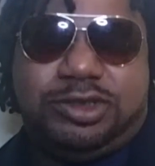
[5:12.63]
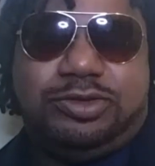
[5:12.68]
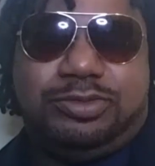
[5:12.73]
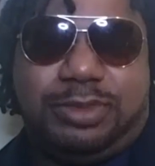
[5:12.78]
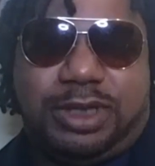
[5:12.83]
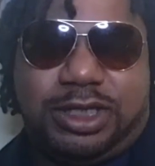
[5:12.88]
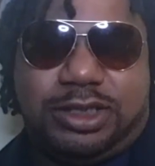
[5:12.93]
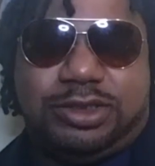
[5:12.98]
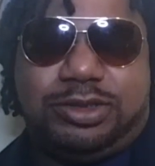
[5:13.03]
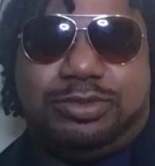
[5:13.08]

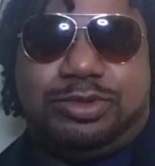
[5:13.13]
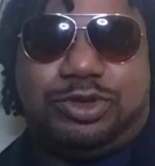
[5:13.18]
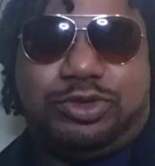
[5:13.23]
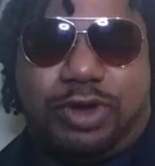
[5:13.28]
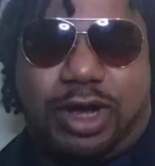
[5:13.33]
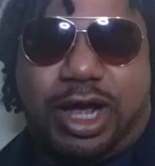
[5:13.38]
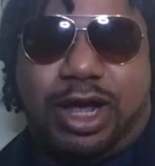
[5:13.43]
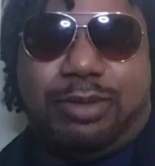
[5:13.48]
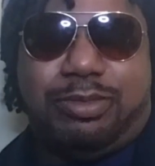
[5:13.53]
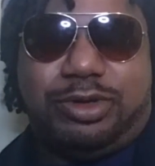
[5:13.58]
To my
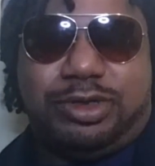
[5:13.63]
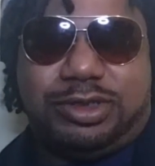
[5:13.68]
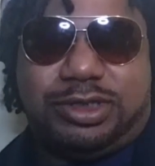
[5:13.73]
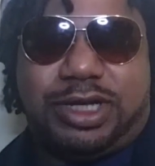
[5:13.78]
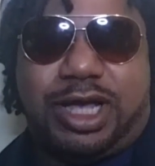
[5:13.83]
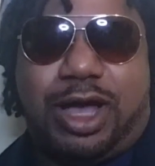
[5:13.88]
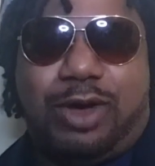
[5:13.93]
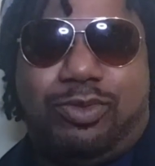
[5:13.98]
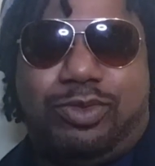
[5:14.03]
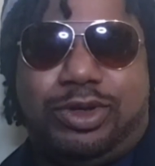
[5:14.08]

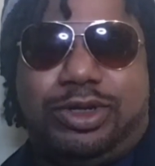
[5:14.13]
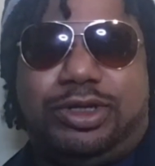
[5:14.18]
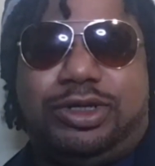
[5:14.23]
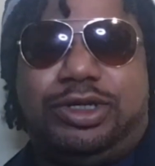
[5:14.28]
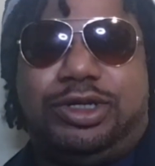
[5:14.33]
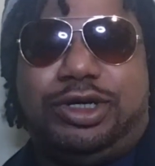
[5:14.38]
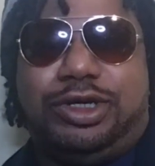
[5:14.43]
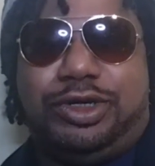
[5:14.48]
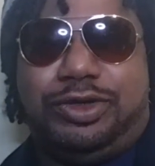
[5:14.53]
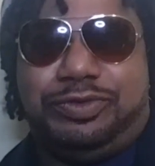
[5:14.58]
subscribers, I would
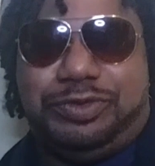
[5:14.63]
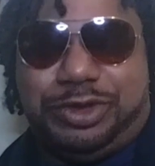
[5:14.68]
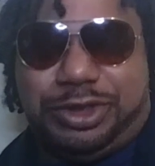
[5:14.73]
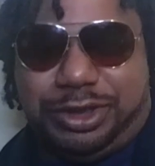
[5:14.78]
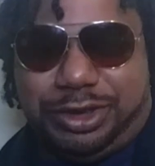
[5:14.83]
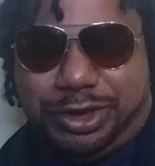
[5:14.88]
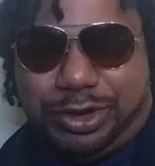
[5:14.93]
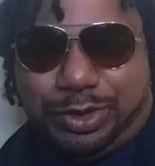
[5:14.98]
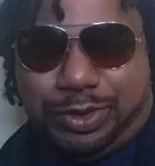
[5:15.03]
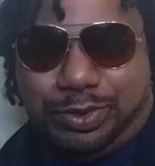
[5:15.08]
love
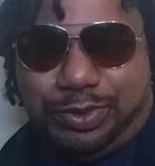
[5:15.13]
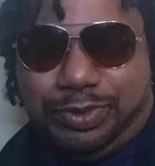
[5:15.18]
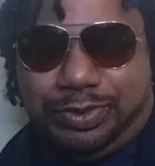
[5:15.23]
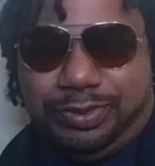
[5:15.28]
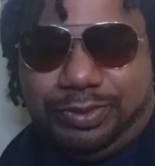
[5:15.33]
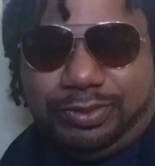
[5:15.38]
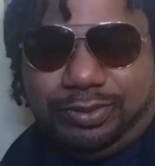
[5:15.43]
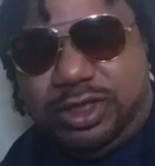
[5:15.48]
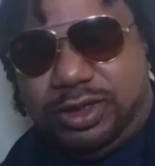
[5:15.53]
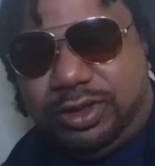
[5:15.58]
to know.
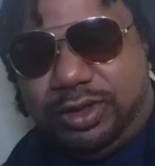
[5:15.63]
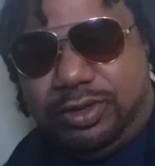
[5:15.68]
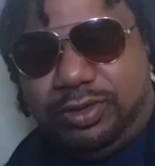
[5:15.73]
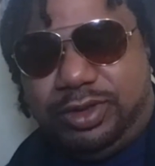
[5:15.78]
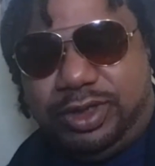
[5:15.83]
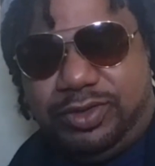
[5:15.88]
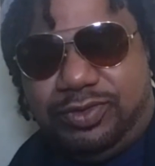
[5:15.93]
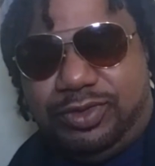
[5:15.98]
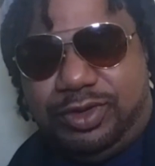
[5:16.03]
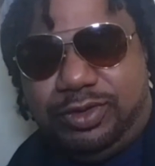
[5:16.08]
You
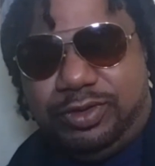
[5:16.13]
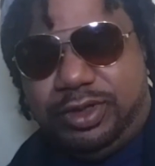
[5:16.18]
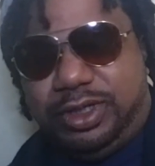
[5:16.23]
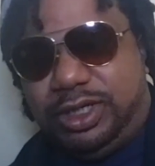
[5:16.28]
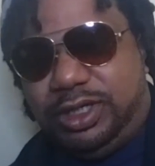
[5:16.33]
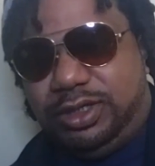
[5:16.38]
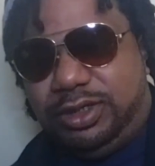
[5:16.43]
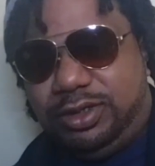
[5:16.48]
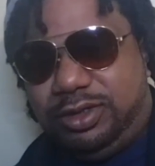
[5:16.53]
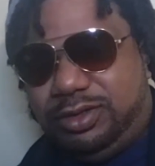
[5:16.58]
know, if
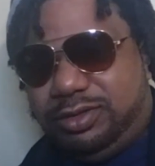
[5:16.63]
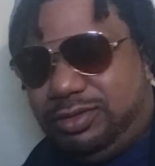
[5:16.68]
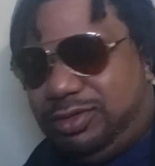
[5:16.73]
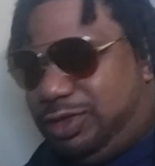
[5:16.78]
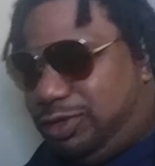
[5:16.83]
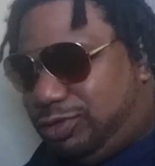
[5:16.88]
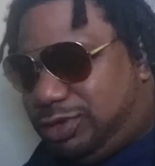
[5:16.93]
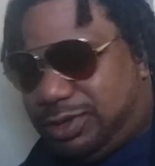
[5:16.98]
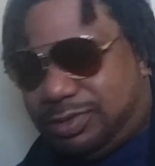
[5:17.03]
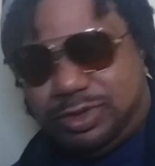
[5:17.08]
you're a
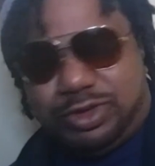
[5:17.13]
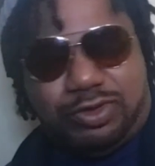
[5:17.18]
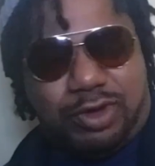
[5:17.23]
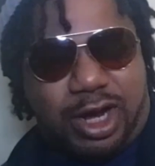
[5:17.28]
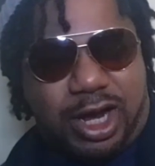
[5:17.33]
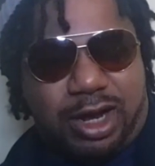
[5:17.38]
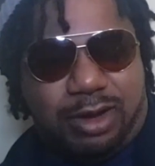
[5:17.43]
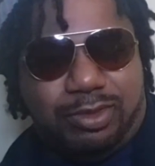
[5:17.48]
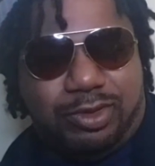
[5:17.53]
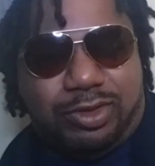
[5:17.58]
new
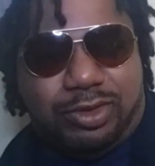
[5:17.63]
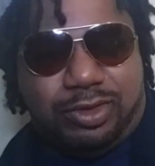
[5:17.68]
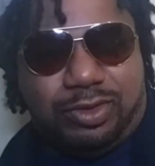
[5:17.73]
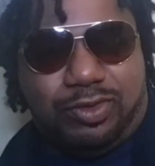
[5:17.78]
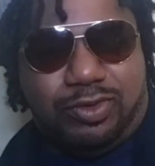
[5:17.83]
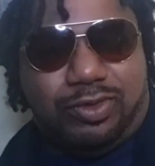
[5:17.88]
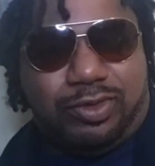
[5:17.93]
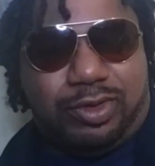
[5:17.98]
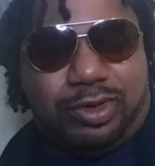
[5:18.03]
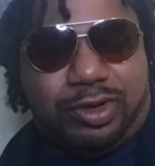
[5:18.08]

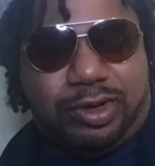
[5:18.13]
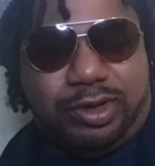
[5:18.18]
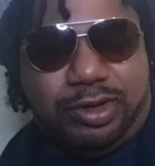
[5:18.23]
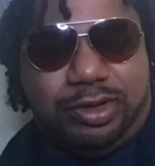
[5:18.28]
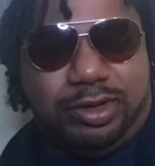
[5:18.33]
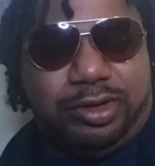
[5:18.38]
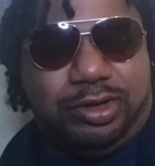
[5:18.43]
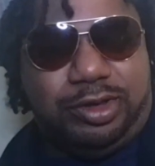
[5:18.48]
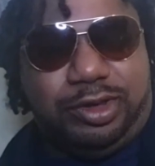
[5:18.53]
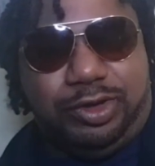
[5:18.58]
subscriber
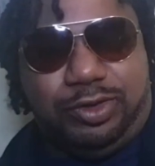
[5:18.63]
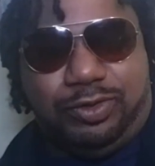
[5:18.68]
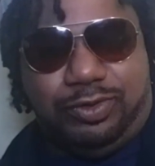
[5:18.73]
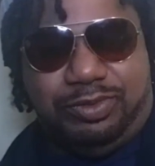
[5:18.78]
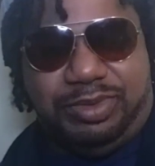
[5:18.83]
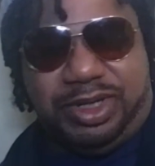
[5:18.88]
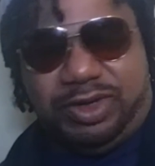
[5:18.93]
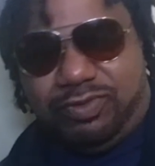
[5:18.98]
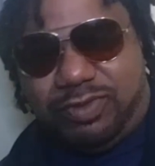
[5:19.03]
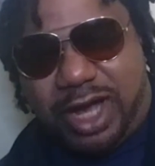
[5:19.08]
or
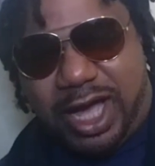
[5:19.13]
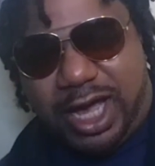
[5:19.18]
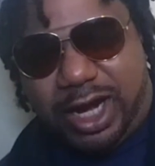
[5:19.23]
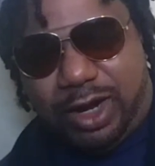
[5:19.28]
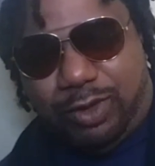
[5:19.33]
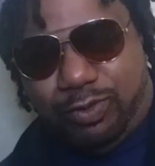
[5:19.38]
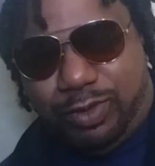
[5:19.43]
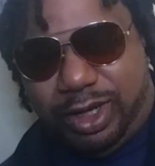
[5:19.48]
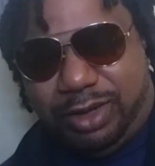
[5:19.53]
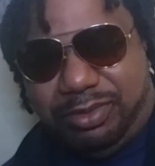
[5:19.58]
you've been
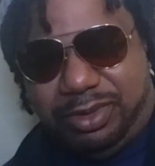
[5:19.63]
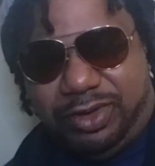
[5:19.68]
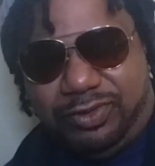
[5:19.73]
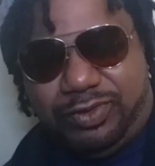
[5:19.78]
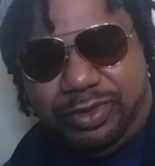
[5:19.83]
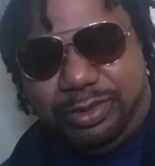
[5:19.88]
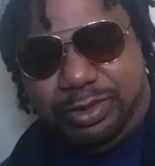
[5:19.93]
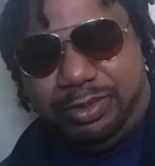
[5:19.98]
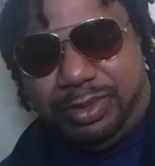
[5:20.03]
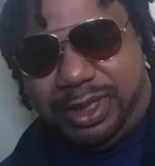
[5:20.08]
riding with me
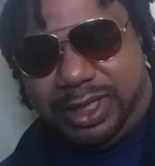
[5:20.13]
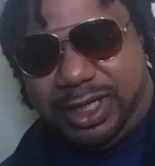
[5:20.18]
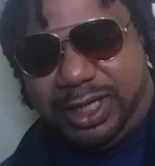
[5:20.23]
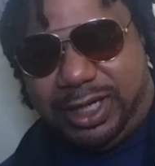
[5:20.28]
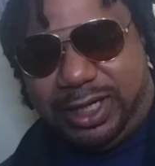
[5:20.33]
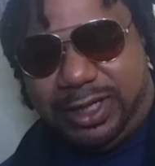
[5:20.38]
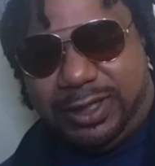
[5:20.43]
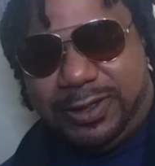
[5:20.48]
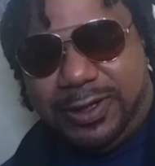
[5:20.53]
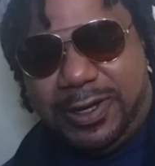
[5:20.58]
from the
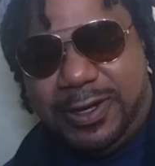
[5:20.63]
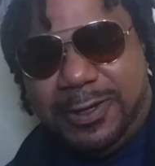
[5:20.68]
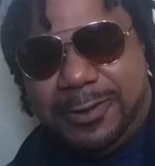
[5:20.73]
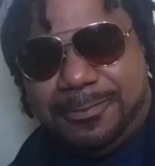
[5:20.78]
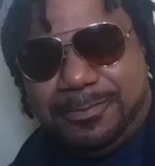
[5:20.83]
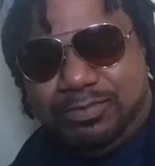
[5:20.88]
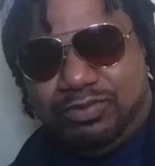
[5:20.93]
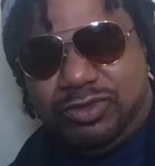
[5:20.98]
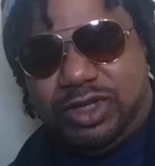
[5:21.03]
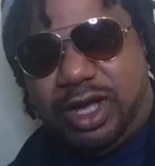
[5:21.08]
beginning,
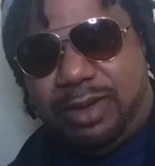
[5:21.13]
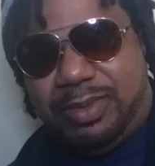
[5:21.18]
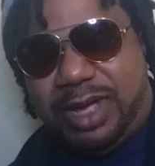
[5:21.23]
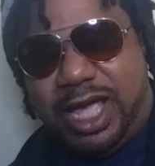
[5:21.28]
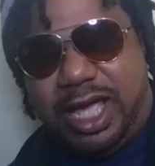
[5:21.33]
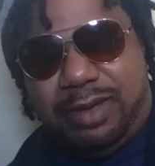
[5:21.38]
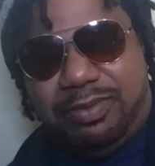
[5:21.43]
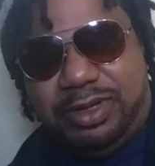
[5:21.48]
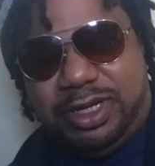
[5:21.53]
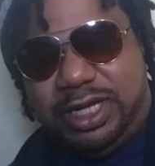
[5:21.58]

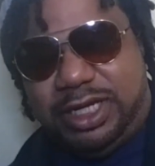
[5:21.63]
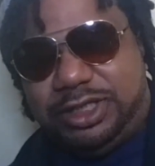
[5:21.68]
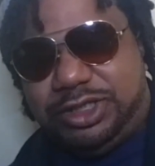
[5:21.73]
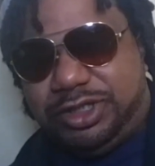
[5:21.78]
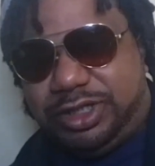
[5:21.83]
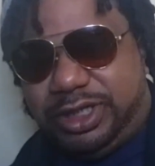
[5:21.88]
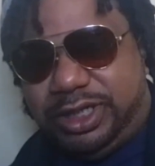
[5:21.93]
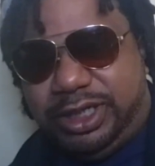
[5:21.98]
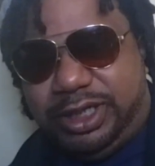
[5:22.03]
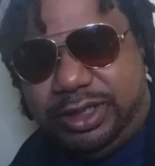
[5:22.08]
I'm happy
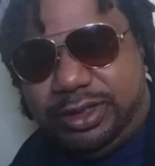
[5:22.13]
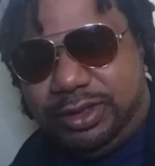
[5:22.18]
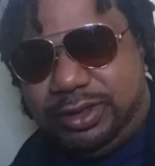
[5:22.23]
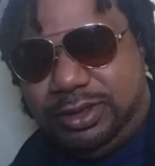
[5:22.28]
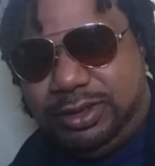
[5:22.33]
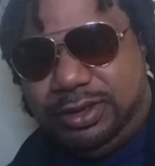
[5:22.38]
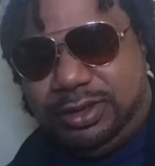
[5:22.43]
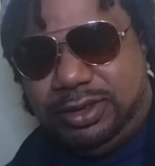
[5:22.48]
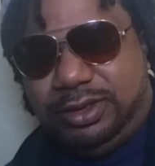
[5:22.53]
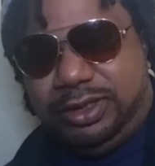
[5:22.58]
that you're here.